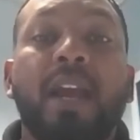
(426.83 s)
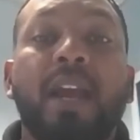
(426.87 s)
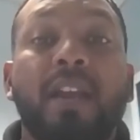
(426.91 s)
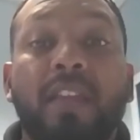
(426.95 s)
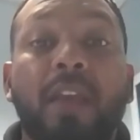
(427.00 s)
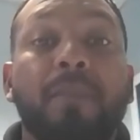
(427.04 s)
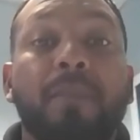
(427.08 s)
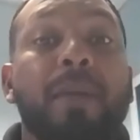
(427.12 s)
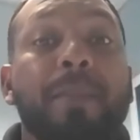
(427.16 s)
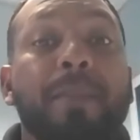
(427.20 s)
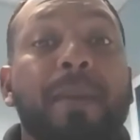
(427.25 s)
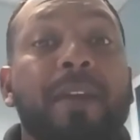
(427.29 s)

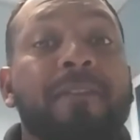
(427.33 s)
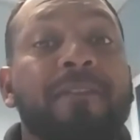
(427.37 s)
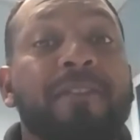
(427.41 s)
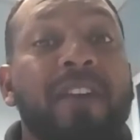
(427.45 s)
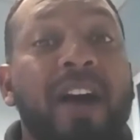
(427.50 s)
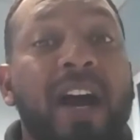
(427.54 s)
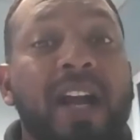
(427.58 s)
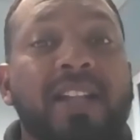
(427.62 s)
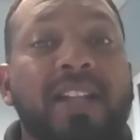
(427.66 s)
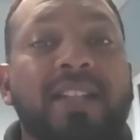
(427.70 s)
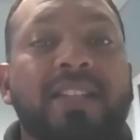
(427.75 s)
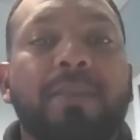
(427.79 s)
there may be
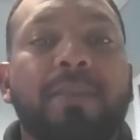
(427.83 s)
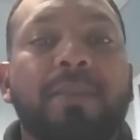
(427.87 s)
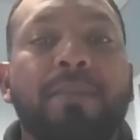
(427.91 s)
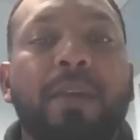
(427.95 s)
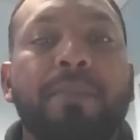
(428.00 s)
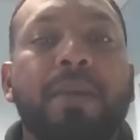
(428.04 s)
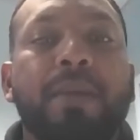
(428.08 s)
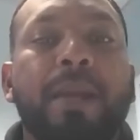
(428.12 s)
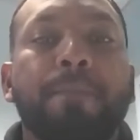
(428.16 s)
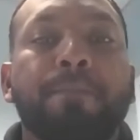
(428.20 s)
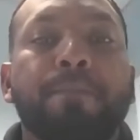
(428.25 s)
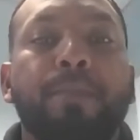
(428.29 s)
fines that may
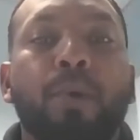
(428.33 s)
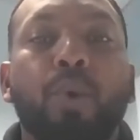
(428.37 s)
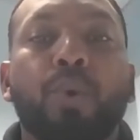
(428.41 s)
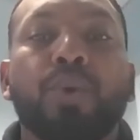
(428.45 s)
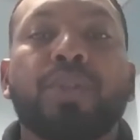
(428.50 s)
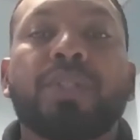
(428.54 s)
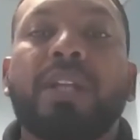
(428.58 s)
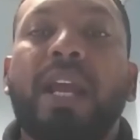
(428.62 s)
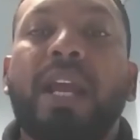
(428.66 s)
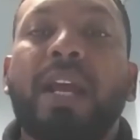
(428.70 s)
be imposed,